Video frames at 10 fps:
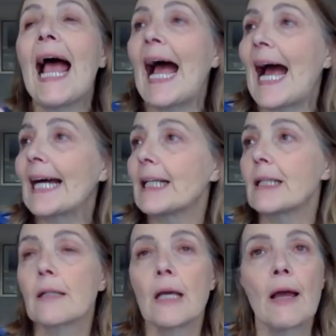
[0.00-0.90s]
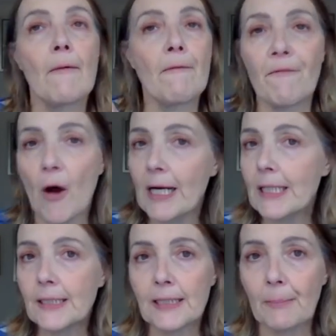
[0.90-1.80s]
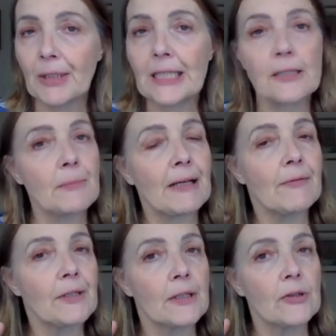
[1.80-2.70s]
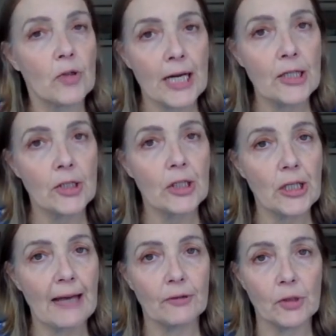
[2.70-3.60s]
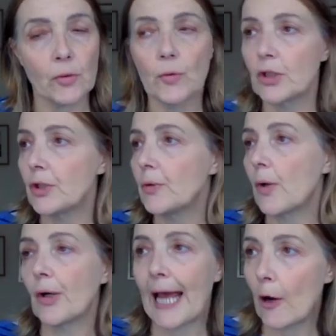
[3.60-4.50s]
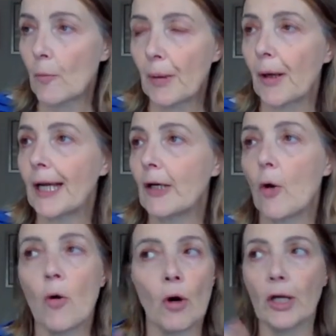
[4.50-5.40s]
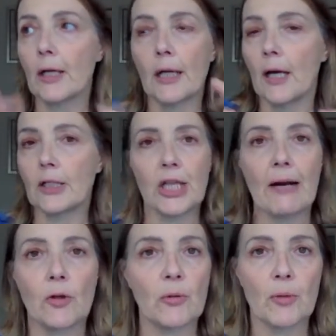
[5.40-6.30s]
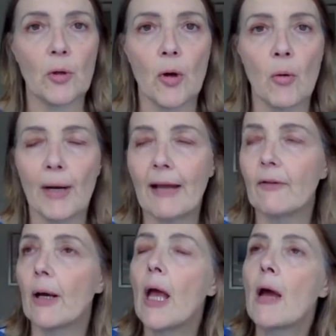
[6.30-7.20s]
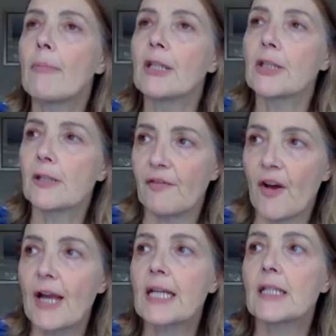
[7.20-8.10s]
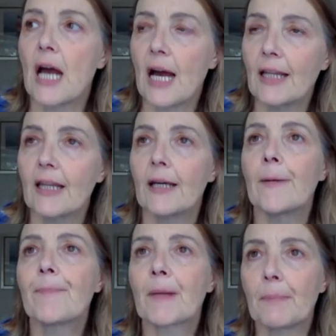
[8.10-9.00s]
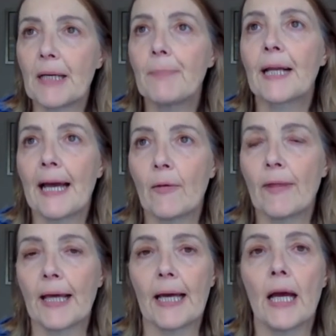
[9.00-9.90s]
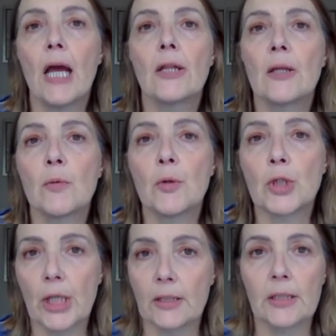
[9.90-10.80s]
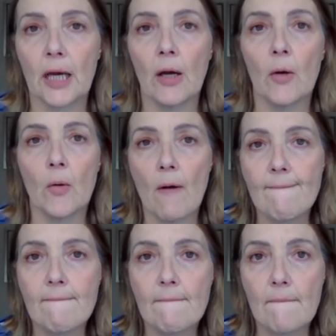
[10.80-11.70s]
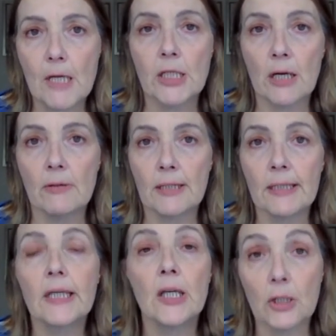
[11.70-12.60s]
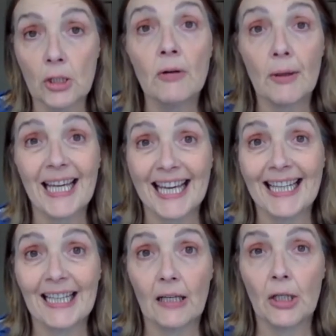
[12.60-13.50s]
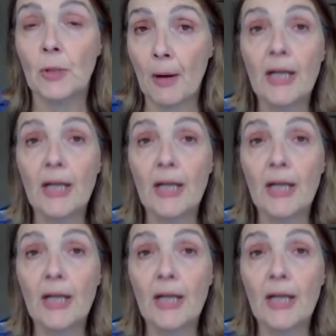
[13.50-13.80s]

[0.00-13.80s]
and find somebody. It doesn't matter if it's a stranger that you have to talk to on a helpline or on a chat room or whatever, but just find other people out there that will just go, do you know something? You're okay. You might